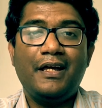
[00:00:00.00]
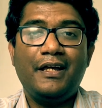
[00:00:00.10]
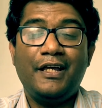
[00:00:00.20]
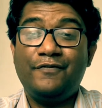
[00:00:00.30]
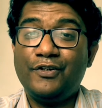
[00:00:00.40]

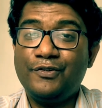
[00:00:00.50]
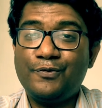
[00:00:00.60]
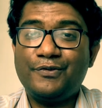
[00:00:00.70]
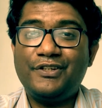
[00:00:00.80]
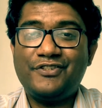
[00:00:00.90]
If you're new
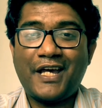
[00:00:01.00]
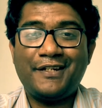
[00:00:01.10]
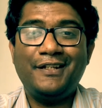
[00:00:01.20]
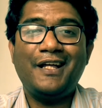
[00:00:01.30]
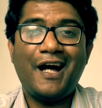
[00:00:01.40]
to this
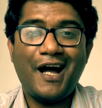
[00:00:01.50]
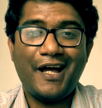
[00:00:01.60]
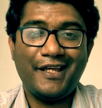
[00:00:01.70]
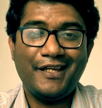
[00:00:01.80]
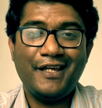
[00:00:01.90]
channel,
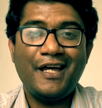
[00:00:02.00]
hi,